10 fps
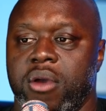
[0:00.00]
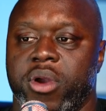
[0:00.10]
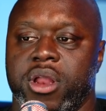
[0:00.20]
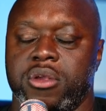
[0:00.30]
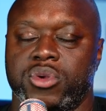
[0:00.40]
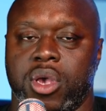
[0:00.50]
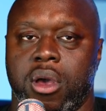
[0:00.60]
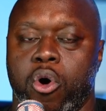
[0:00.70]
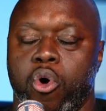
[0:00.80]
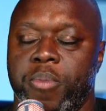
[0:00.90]
We're going to use
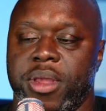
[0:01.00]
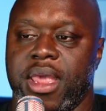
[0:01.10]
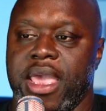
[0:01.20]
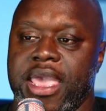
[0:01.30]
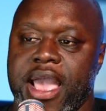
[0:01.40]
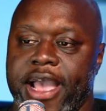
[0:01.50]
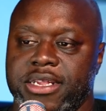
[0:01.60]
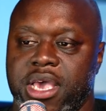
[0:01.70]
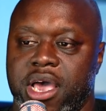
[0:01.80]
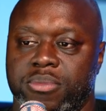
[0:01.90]

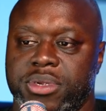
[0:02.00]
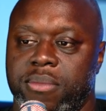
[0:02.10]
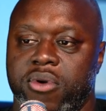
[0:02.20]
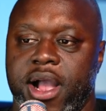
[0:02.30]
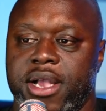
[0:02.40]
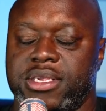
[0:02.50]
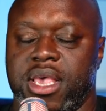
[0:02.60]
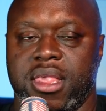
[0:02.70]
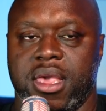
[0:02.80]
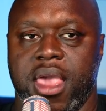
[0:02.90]
OpenAI to help summarize,
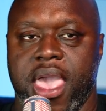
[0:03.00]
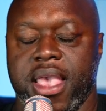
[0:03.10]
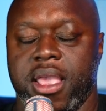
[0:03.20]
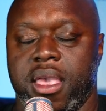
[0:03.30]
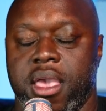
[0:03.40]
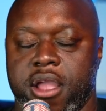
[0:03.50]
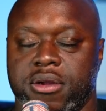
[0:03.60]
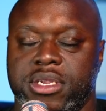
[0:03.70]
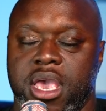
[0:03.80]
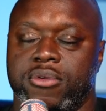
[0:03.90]
and then a-
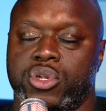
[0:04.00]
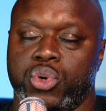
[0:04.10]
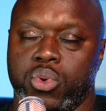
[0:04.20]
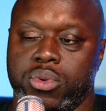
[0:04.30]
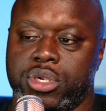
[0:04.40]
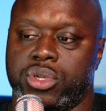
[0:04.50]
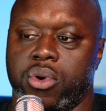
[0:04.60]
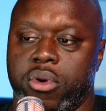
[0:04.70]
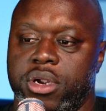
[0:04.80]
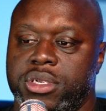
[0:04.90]
Airtable to
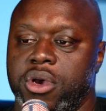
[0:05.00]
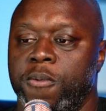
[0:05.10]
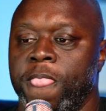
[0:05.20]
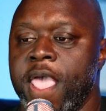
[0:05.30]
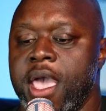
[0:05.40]
store it. So